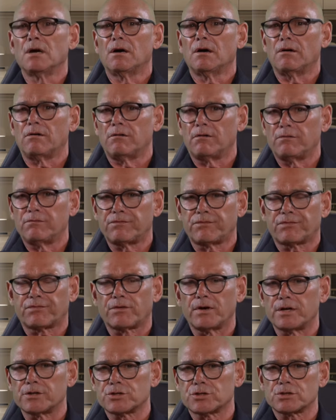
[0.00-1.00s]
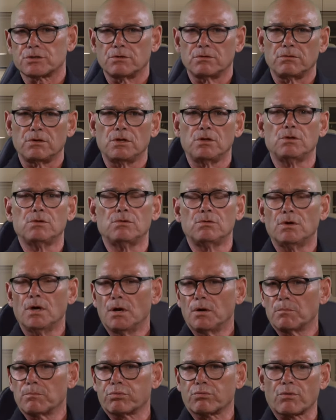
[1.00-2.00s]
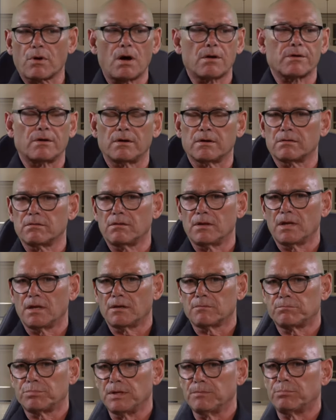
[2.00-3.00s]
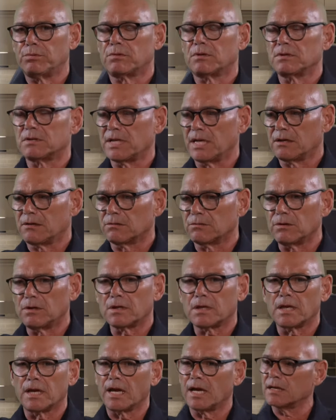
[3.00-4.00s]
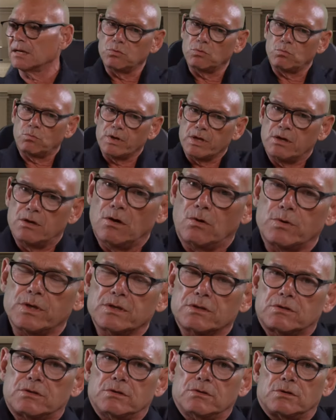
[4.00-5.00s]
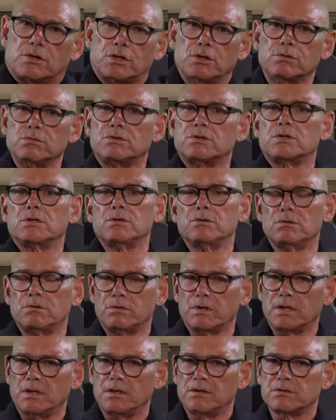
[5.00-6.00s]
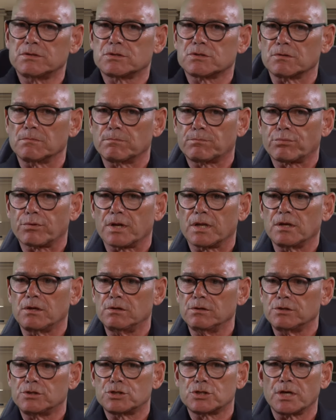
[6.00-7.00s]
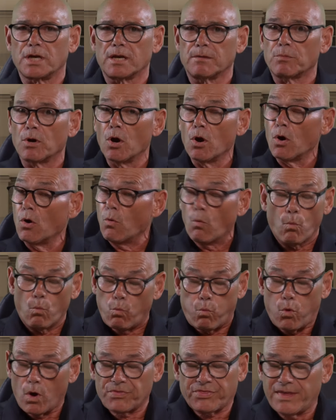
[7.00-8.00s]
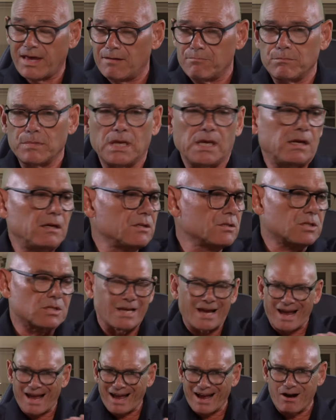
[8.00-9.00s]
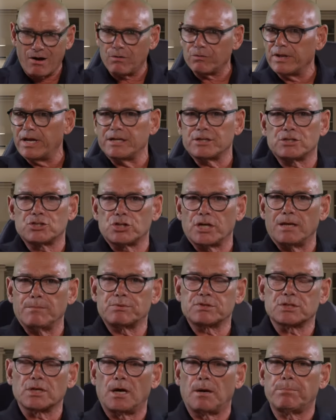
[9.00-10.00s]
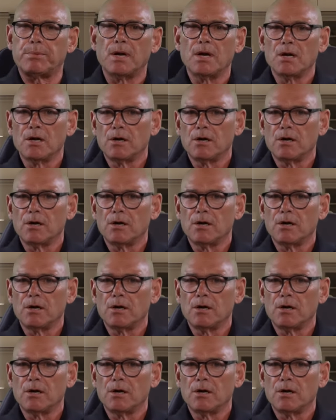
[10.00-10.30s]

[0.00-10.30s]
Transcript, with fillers: of fresh new product that people can take a look at, we go into Q2 in some pretty good shape. What that means, how that shapes up,